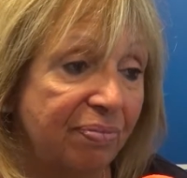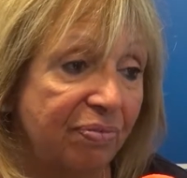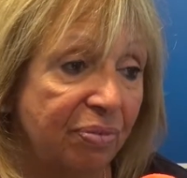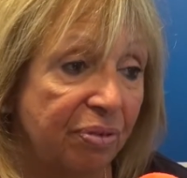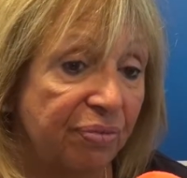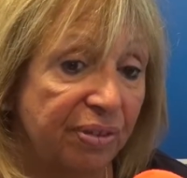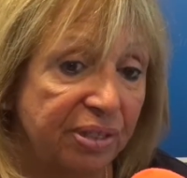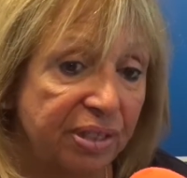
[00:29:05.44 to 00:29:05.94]

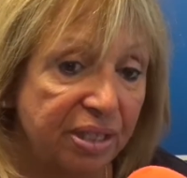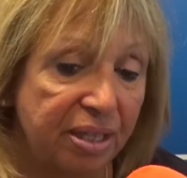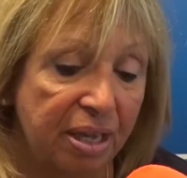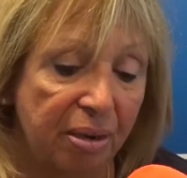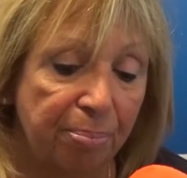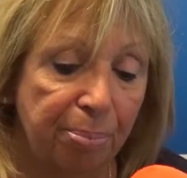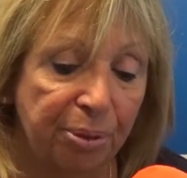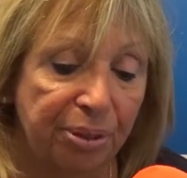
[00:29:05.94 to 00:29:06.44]
referred to
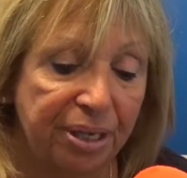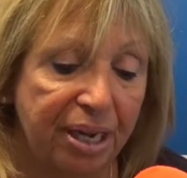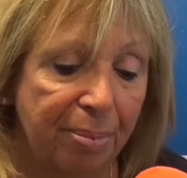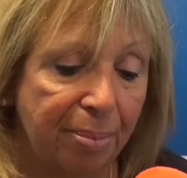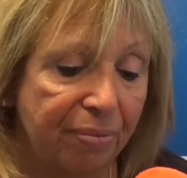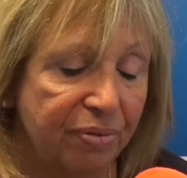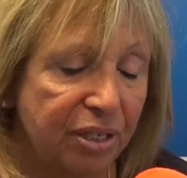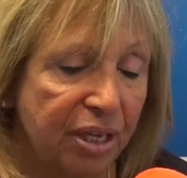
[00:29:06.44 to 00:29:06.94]
the airport a
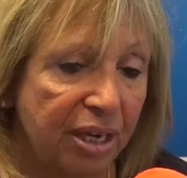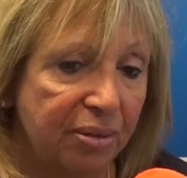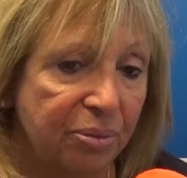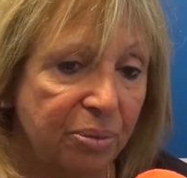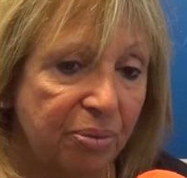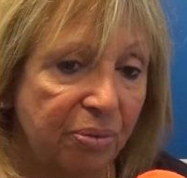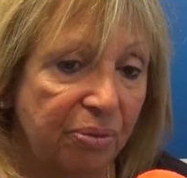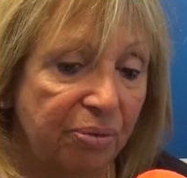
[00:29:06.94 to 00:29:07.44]
couple of
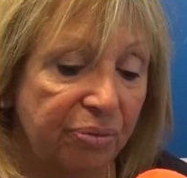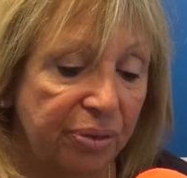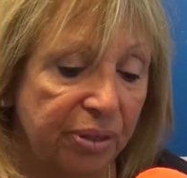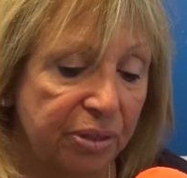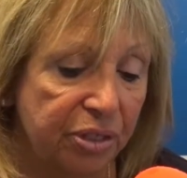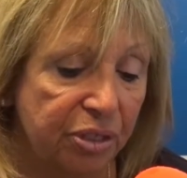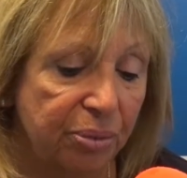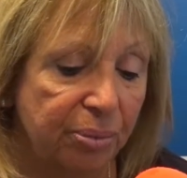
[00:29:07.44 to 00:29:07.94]
times. We
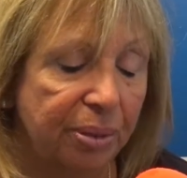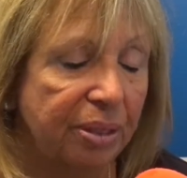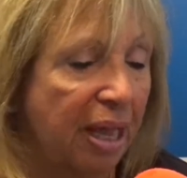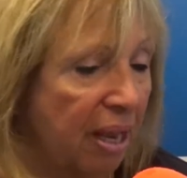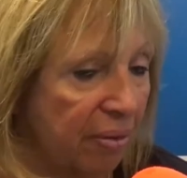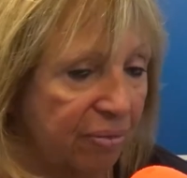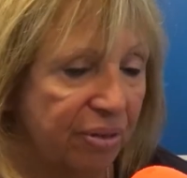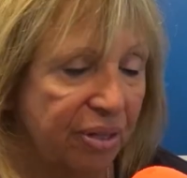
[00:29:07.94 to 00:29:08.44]
referred to a
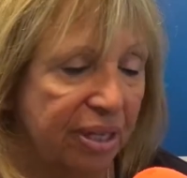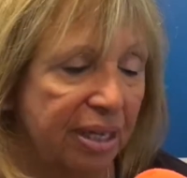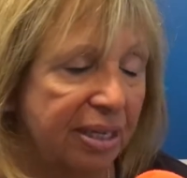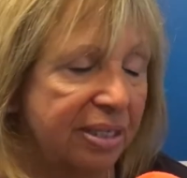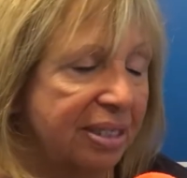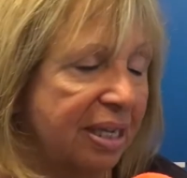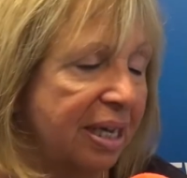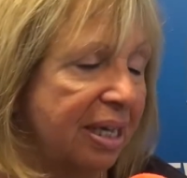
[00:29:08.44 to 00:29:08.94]
lot of
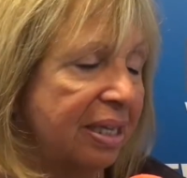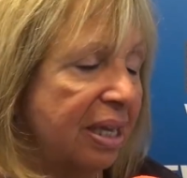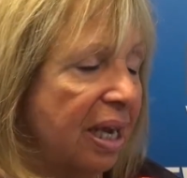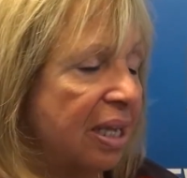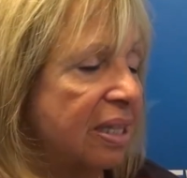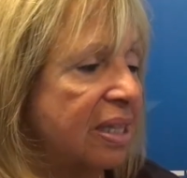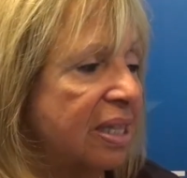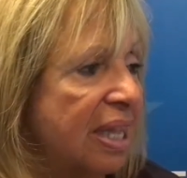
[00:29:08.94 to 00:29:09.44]
things, and
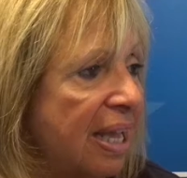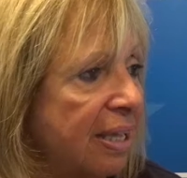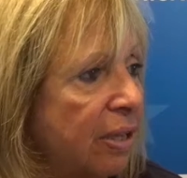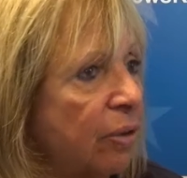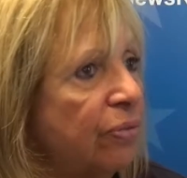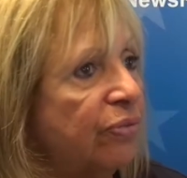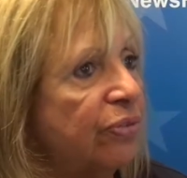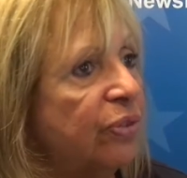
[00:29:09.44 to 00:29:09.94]
I
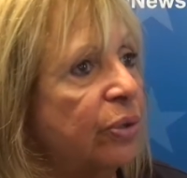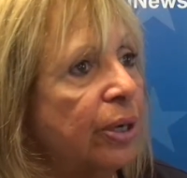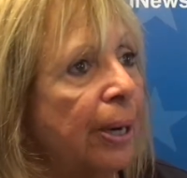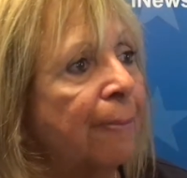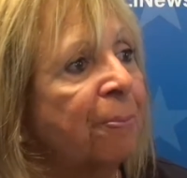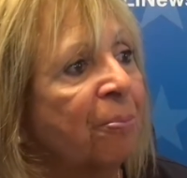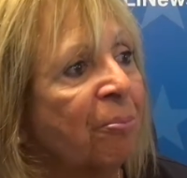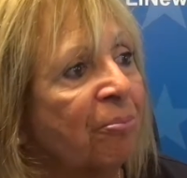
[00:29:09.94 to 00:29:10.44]
thank you
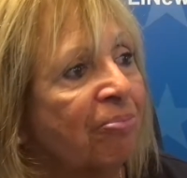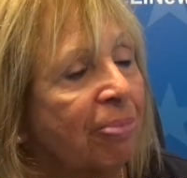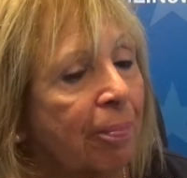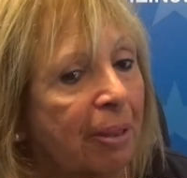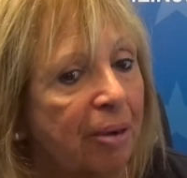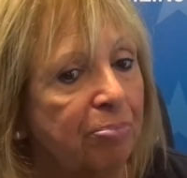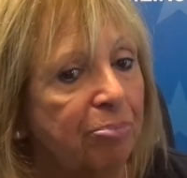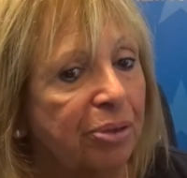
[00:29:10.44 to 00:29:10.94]
for
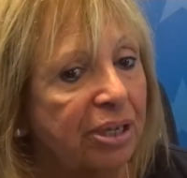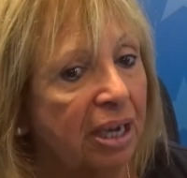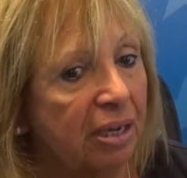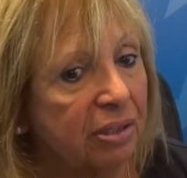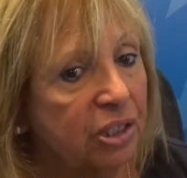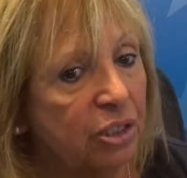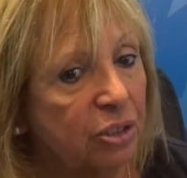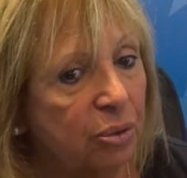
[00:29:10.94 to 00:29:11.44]

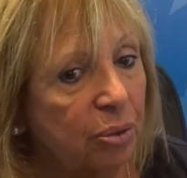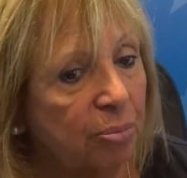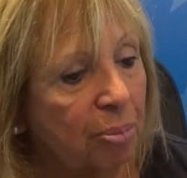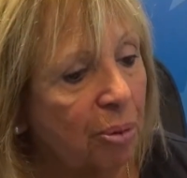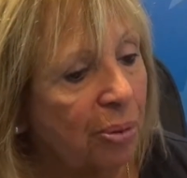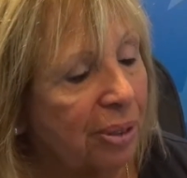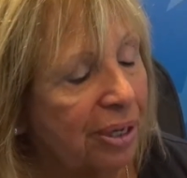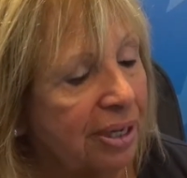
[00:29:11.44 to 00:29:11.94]
bringing us to a
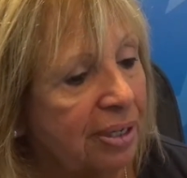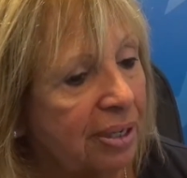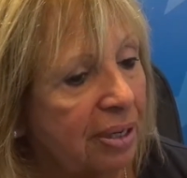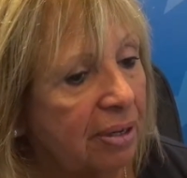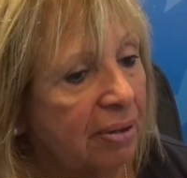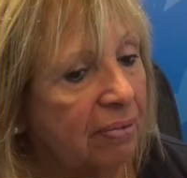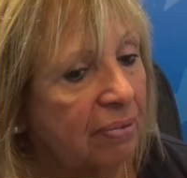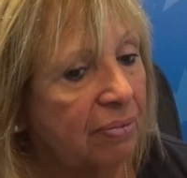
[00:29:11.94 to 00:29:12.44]
point
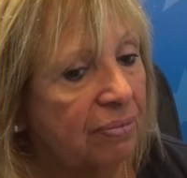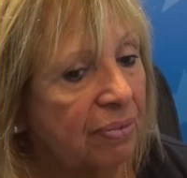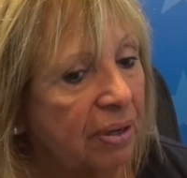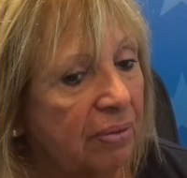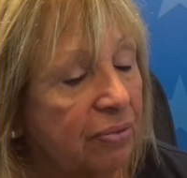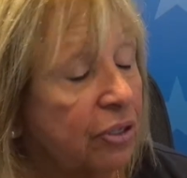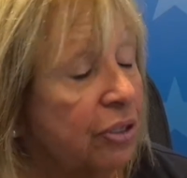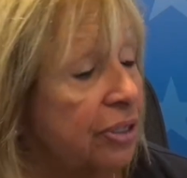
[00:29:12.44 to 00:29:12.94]

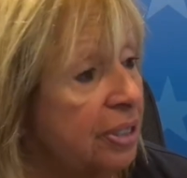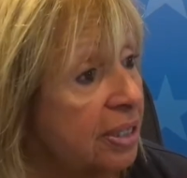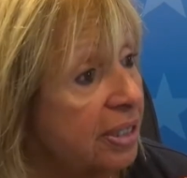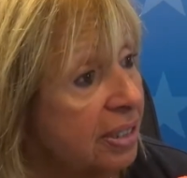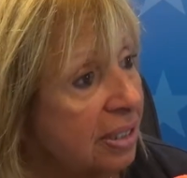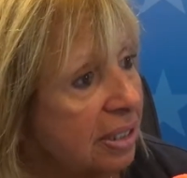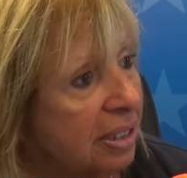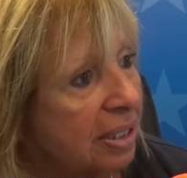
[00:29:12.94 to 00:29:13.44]
of
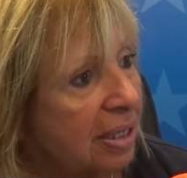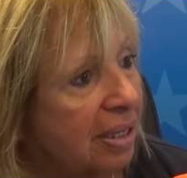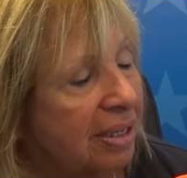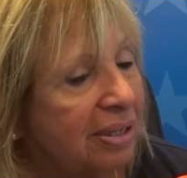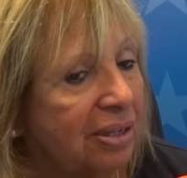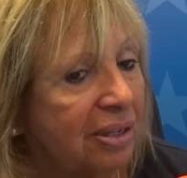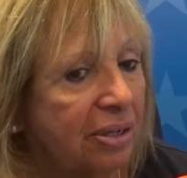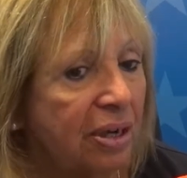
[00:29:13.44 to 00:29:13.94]
goodness,
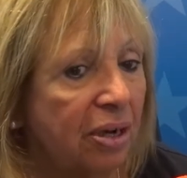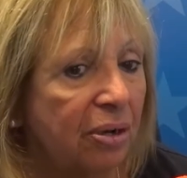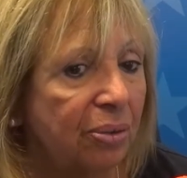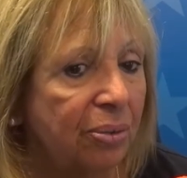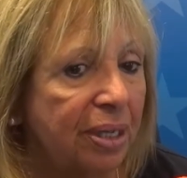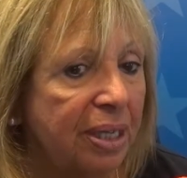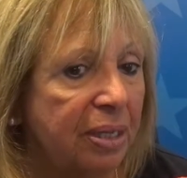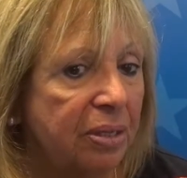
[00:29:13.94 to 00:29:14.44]

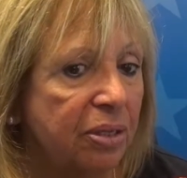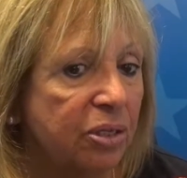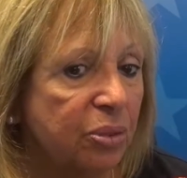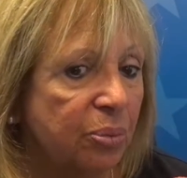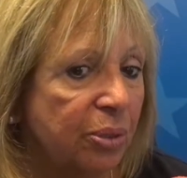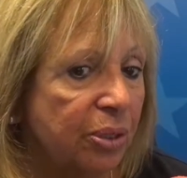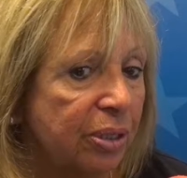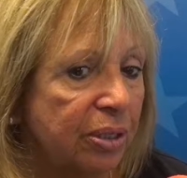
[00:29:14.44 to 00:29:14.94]
in
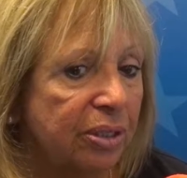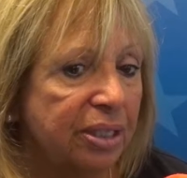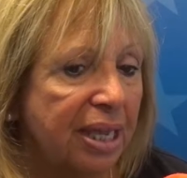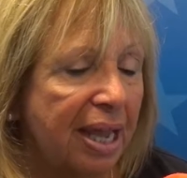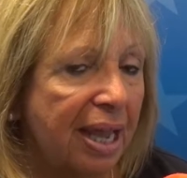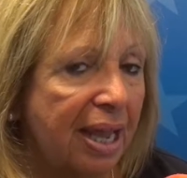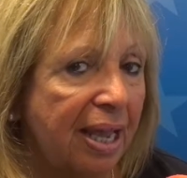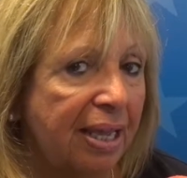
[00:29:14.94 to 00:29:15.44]
this world,
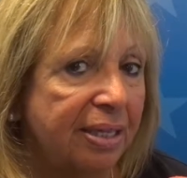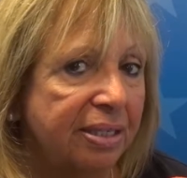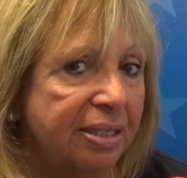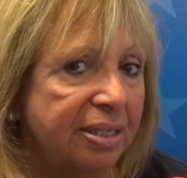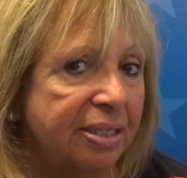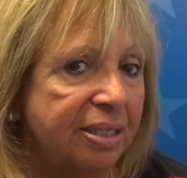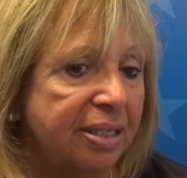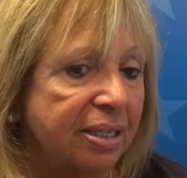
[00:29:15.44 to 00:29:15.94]

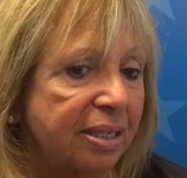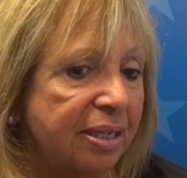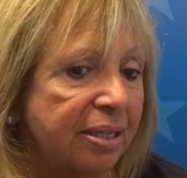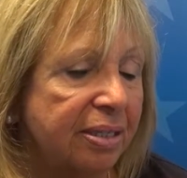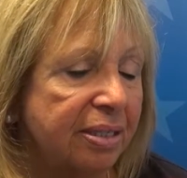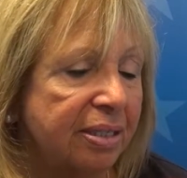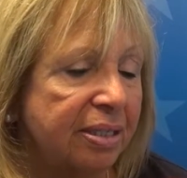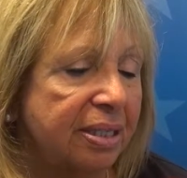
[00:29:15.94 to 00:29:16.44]
and
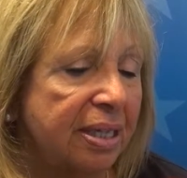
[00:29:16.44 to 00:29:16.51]
to